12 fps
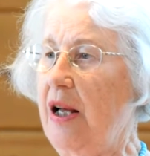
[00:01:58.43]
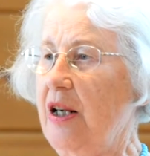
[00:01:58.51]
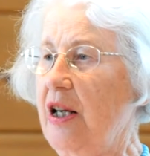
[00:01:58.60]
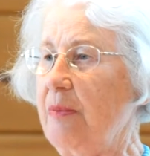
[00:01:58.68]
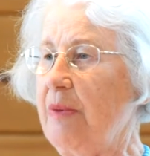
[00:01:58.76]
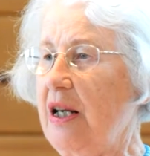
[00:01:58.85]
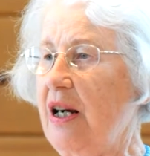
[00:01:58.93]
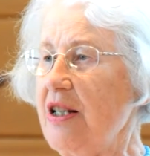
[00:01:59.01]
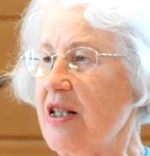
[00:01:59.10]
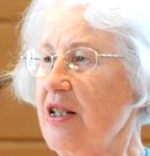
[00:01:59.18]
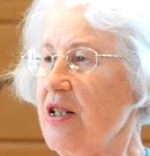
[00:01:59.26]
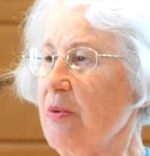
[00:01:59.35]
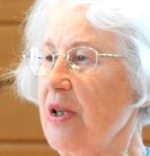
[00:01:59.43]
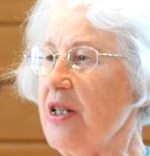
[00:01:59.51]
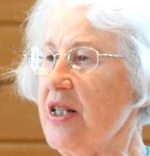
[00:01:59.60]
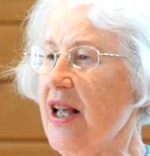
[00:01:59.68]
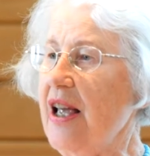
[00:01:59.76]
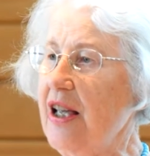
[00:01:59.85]
like my cousins were
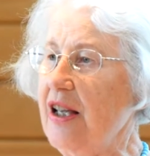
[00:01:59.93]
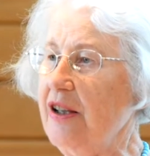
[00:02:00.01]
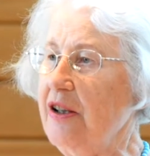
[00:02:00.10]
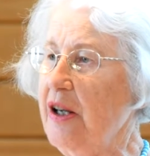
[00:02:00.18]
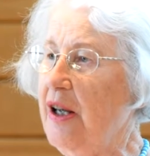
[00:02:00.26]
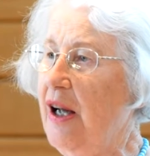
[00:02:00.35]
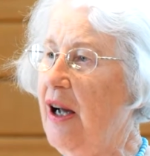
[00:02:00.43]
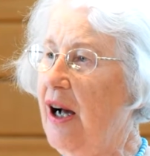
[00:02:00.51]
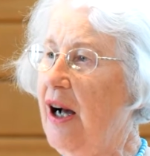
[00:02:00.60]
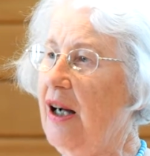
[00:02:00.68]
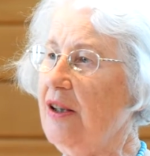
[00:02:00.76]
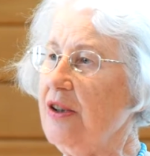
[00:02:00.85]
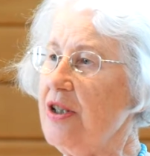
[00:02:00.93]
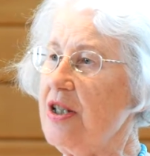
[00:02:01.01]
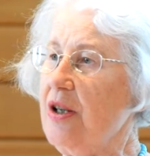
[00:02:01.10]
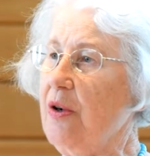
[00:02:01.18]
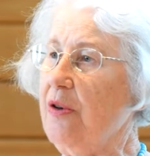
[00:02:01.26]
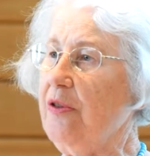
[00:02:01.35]
saying, and
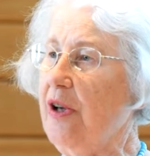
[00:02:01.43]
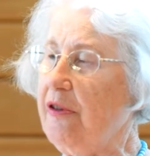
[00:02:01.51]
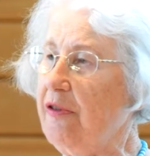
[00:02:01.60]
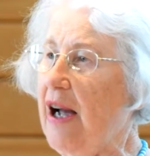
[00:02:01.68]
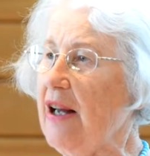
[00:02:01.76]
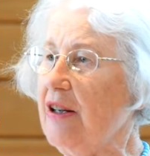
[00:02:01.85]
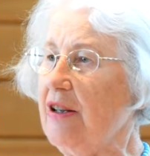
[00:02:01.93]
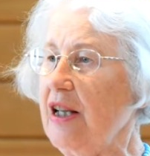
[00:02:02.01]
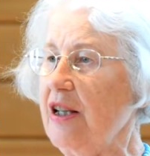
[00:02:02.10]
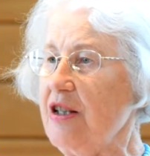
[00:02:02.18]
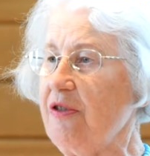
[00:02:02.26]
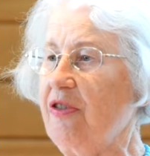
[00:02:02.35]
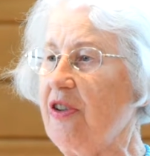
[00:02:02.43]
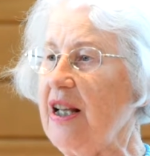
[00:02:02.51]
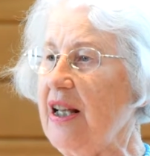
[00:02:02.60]
so it finally is free